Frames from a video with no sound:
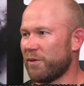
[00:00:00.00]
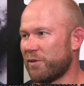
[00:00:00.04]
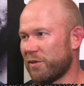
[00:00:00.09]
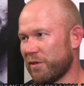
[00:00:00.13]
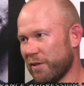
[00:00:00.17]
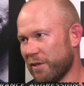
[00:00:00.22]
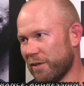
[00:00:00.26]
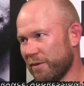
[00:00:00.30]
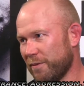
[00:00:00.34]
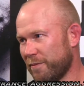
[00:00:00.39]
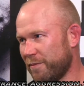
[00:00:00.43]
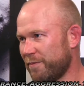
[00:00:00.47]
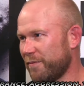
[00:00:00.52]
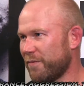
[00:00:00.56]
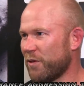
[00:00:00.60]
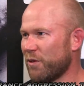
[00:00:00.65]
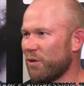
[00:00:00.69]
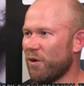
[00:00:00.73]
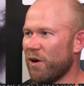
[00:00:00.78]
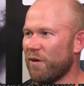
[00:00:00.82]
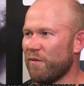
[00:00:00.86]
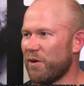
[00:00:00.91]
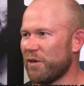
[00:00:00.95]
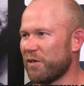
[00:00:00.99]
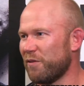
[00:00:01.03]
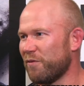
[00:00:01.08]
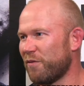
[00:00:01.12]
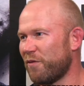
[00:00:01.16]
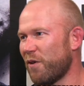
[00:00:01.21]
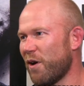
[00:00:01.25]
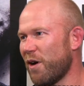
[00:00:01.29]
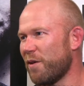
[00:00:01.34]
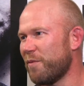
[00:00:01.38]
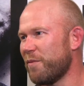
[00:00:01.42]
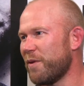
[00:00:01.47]
So whoever's in
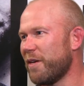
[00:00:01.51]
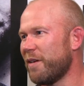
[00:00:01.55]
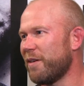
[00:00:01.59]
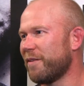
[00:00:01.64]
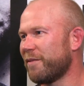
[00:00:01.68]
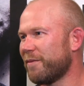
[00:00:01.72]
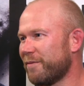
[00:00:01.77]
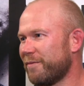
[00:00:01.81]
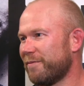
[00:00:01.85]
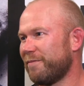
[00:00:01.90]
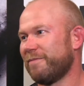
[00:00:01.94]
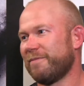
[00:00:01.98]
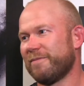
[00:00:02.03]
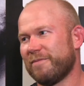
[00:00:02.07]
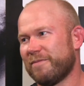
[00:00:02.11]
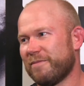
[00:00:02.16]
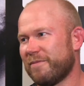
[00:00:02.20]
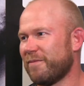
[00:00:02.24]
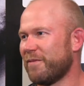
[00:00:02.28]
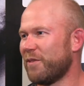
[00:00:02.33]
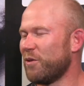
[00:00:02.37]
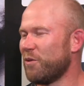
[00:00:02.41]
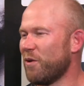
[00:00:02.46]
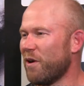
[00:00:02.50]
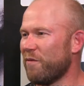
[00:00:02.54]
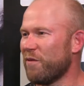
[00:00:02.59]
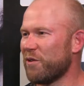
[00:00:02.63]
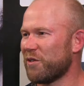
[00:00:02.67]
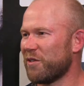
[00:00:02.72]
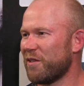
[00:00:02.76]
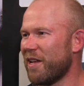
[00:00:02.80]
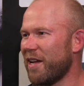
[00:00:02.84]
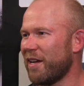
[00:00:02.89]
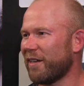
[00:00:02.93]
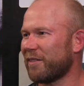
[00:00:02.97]
front of me,
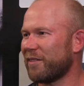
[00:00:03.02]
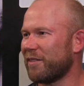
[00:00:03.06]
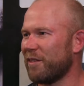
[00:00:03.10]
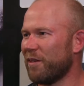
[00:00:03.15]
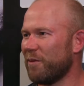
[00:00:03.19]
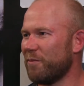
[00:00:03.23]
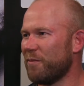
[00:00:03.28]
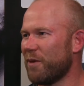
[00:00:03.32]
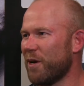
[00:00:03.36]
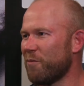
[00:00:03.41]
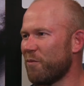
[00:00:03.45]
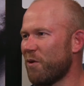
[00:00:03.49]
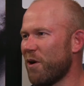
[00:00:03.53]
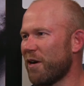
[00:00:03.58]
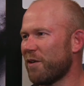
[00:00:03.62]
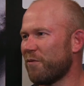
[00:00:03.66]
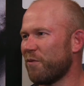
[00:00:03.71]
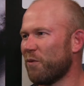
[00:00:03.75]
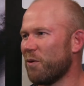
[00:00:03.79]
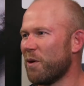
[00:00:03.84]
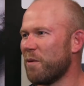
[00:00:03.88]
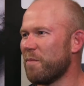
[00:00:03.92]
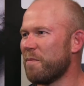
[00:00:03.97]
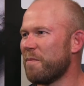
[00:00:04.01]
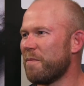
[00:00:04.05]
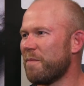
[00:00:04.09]
whoever's next, I'm ready for him.